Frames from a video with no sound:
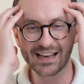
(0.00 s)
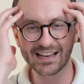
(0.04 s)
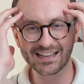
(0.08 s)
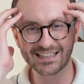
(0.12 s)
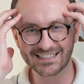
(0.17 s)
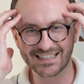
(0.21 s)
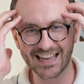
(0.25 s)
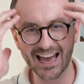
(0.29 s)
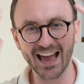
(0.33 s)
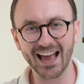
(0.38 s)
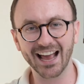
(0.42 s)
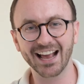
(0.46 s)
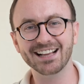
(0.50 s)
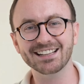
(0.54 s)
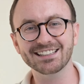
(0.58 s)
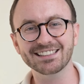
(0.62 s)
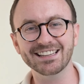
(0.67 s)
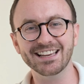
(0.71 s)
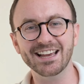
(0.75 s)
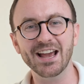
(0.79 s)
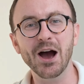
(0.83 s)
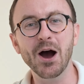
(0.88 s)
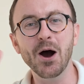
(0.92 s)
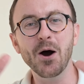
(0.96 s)

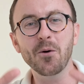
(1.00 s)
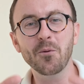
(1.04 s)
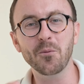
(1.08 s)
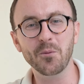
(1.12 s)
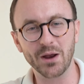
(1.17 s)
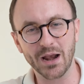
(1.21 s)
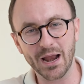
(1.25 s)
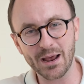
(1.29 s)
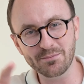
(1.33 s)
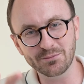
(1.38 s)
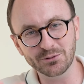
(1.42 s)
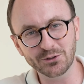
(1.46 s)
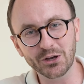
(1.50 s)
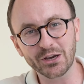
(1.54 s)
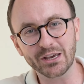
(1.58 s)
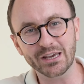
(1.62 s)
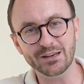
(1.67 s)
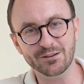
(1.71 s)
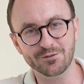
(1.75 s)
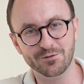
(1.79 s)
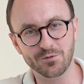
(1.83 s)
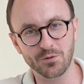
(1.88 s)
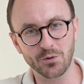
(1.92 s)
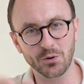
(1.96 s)
exactly what I'm
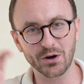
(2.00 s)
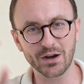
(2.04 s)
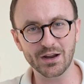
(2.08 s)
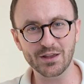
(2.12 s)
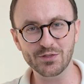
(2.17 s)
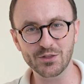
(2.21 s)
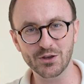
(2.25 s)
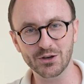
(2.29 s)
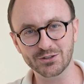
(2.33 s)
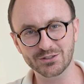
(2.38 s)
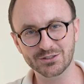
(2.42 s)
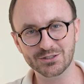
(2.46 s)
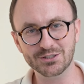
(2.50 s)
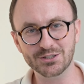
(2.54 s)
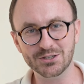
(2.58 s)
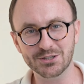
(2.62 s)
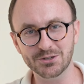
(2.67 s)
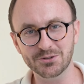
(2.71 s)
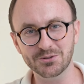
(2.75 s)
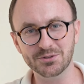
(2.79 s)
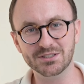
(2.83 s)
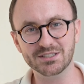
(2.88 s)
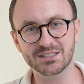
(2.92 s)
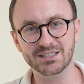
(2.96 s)
looking for in those
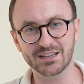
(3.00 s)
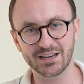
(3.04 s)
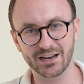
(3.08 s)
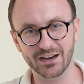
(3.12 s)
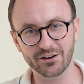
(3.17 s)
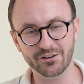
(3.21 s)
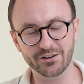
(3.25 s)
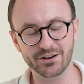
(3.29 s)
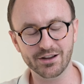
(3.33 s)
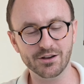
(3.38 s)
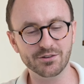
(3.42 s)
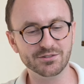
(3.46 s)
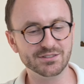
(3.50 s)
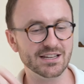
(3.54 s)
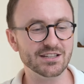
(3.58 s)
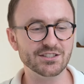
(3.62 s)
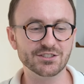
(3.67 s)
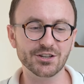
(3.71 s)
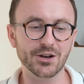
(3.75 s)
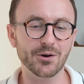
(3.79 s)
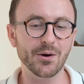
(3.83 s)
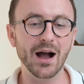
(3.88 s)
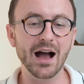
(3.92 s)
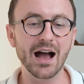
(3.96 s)
two scenarios. And
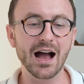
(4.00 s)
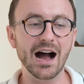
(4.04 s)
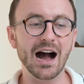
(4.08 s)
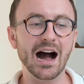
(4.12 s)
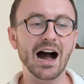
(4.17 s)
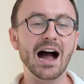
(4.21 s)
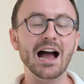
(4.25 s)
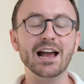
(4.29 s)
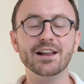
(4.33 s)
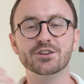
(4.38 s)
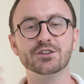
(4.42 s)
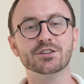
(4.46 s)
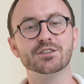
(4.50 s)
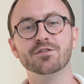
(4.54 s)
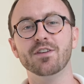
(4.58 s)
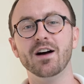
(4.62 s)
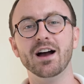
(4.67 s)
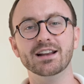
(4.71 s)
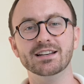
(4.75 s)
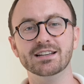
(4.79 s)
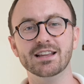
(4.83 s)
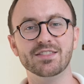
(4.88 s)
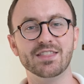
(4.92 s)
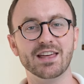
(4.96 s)
so I just
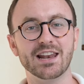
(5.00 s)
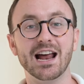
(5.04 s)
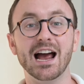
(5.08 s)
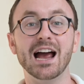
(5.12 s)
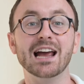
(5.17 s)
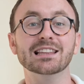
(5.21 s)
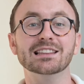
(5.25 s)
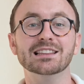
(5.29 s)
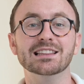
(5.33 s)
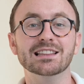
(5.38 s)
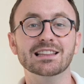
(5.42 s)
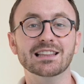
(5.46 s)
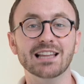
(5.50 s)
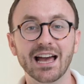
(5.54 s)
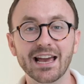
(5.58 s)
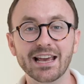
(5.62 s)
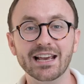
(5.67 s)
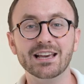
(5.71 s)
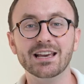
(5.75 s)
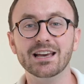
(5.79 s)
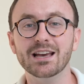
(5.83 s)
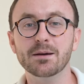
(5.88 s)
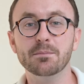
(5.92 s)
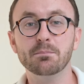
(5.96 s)
find it that I
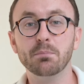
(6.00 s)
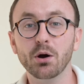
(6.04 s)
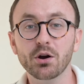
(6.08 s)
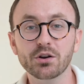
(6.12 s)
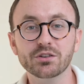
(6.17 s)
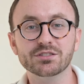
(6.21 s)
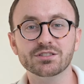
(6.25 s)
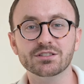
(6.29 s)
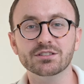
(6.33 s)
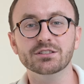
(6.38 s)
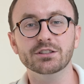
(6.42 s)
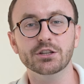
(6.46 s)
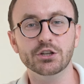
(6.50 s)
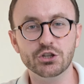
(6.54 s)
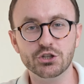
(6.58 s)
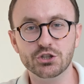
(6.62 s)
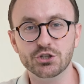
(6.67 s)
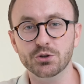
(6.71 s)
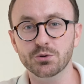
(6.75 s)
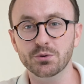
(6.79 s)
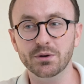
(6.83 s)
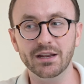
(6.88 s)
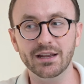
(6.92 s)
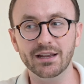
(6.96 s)
like personally
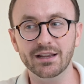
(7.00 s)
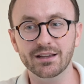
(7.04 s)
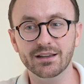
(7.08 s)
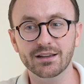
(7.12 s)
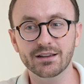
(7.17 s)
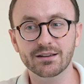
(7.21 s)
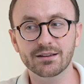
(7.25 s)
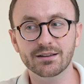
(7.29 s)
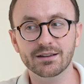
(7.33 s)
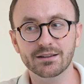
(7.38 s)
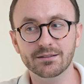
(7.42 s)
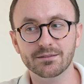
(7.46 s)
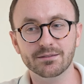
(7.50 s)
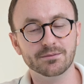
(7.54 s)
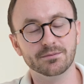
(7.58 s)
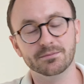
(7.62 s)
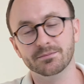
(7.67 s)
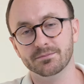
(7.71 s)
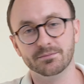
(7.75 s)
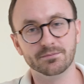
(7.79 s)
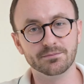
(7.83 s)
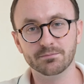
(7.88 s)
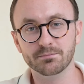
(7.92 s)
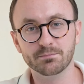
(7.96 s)
shooting
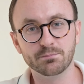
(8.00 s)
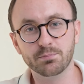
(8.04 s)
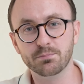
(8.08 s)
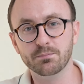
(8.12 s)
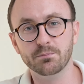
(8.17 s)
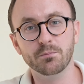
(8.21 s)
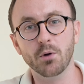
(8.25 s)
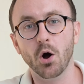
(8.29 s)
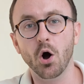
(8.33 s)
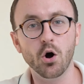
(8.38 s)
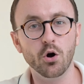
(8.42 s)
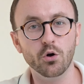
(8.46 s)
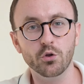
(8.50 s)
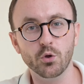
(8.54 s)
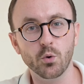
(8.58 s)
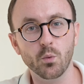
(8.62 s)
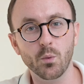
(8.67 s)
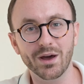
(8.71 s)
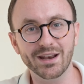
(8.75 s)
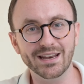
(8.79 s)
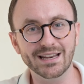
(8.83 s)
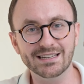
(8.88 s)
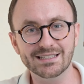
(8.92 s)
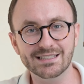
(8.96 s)
all the
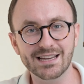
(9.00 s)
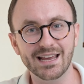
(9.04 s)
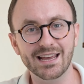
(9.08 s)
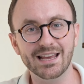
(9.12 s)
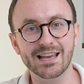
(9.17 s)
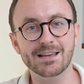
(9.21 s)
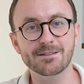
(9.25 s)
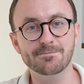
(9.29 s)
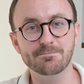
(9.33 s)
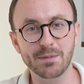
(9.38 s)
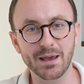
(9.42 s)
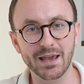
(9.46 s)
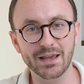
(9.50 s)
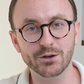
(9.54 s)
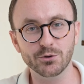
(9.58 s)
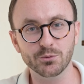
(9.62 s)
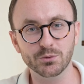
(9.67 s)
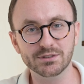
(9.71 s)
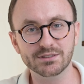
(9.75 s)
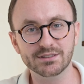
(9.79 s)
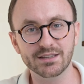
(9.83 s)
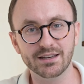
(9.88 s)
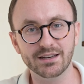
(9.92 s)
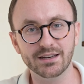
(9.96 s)
wedding day in
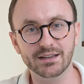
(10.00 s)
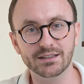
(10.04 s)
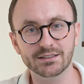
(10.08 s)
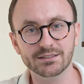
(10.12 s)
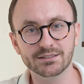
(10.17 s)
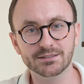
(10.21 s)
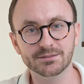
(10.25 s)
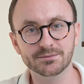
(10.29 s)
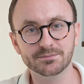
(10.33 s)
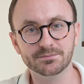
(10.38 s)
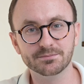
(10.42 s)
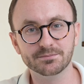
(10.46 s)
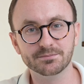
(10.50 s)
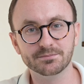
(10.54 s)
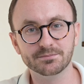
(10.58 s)
manual settings.